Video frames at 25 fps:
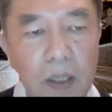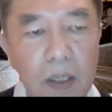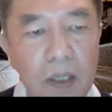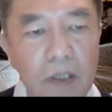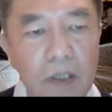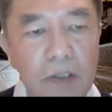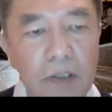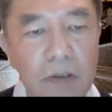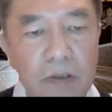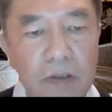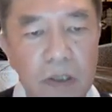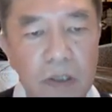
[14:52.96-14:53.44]

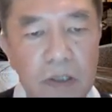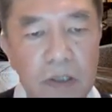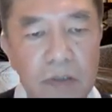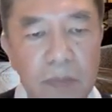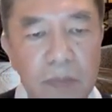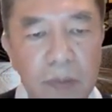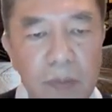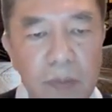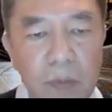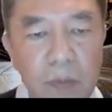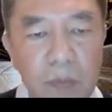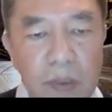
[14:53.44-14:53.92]
So
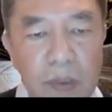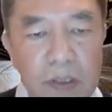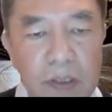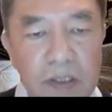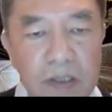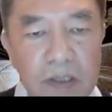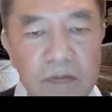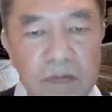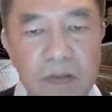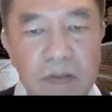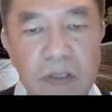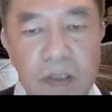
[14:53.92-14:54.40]
transforming
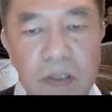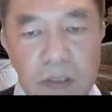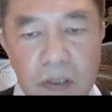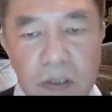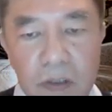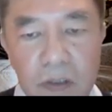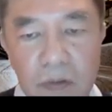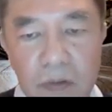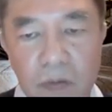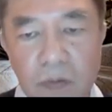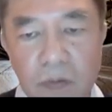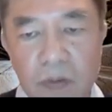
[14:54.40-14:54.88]
oneself is
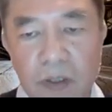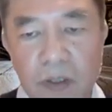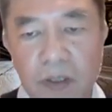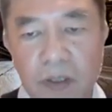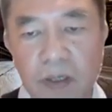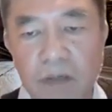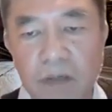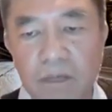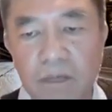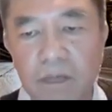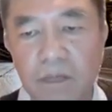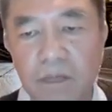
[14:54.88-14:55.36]
not good
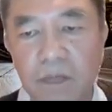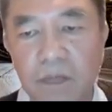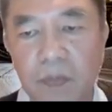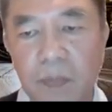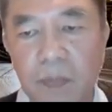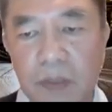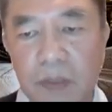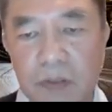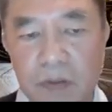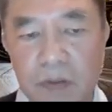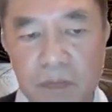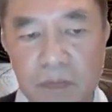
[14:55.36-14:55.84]
enough. We
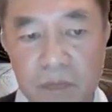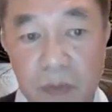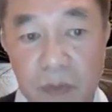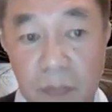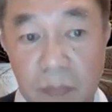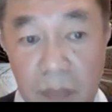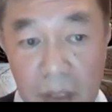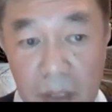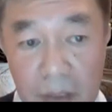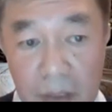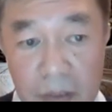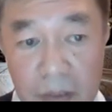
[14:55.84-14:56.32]
must transform
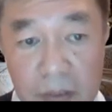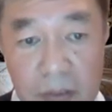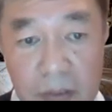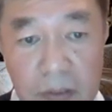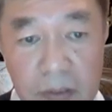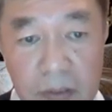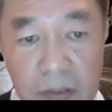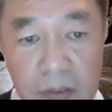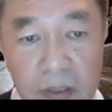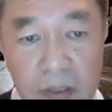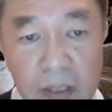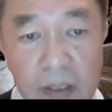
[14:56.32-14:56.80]
others,
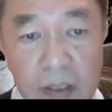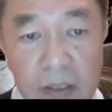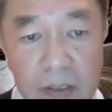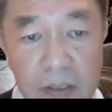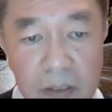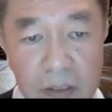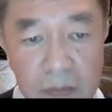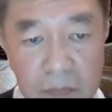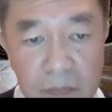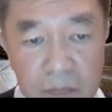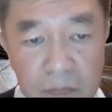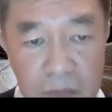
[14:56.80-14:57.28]
and that's
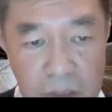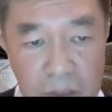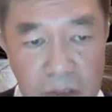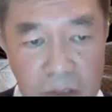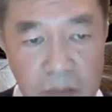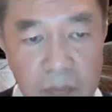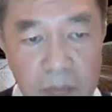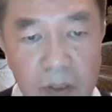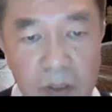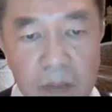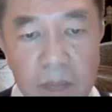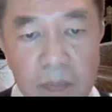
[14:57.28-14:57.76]
the
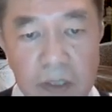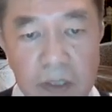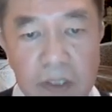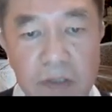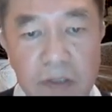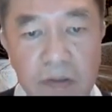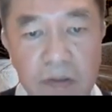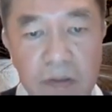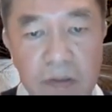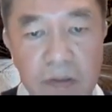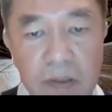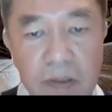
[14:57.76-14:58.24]
wisdom of
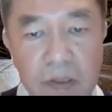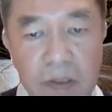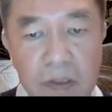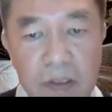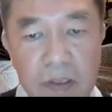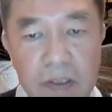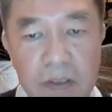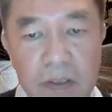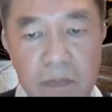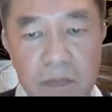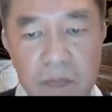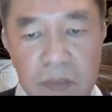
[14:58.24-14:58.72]
Bodhisattva.
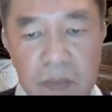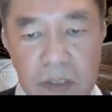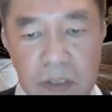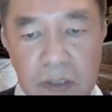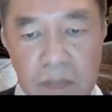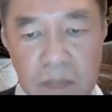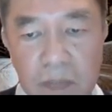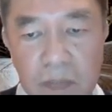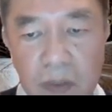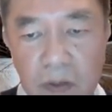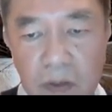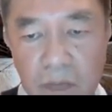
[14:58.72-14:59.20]
It's the
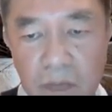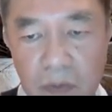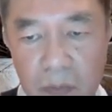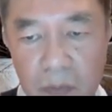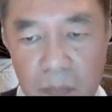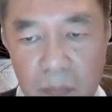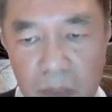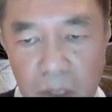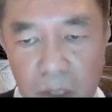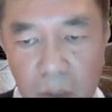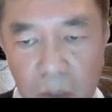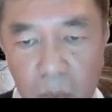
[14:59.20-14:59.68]
wisdom of the
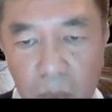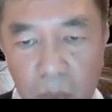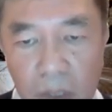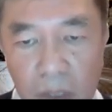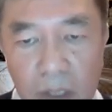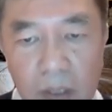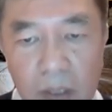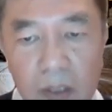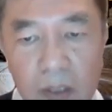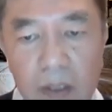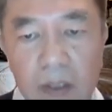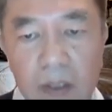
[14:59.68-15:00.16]
middle
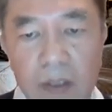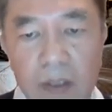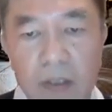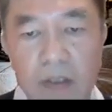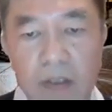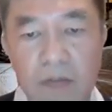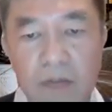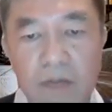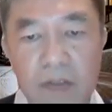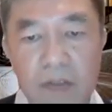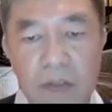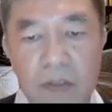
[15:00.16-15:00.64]
way.
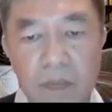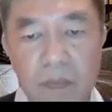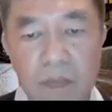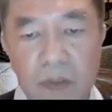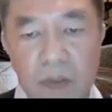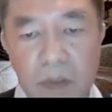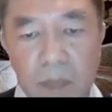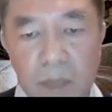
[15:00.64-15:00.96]
Wisdom of the